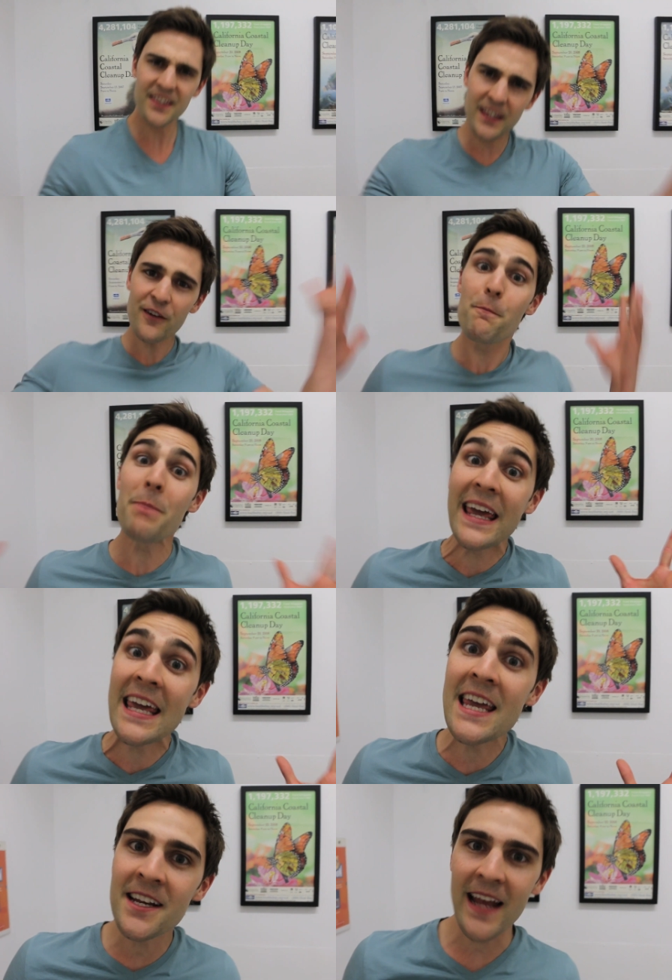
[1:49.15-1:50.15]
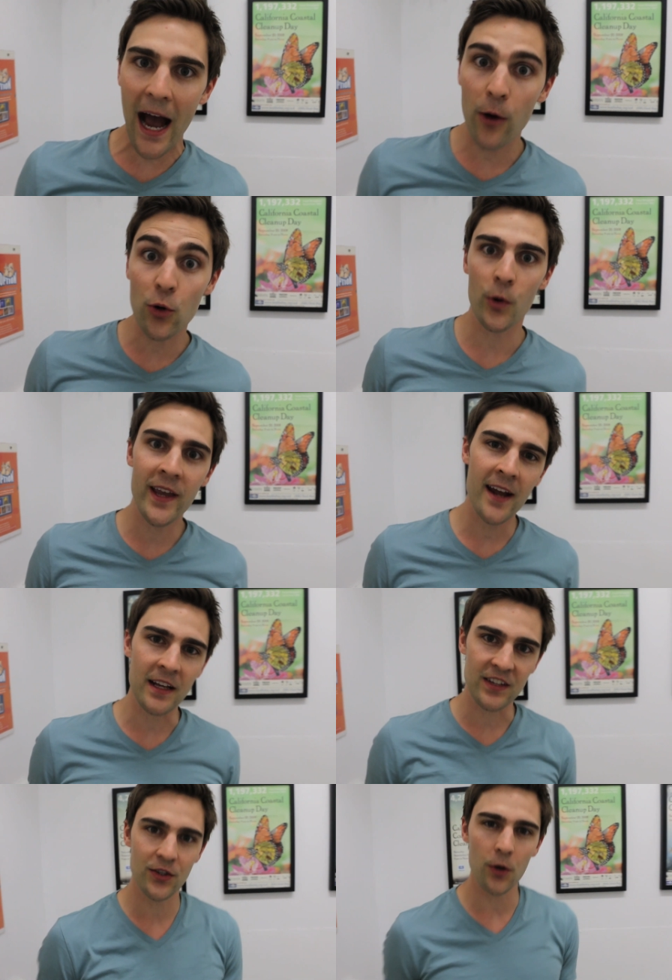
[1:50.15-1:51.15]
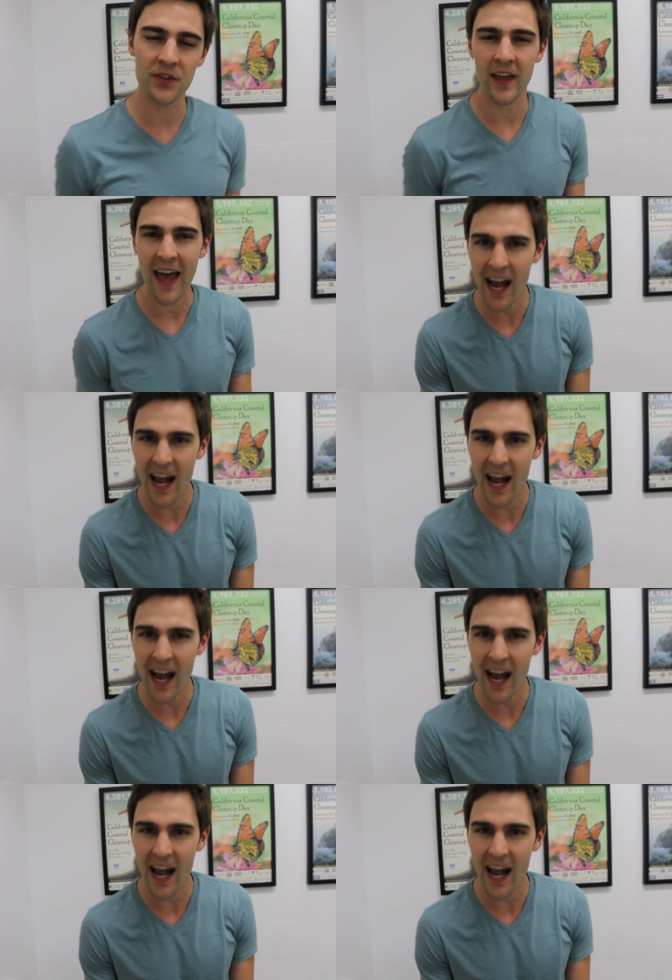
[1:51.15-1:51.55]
Instead of peeing out organic salts, they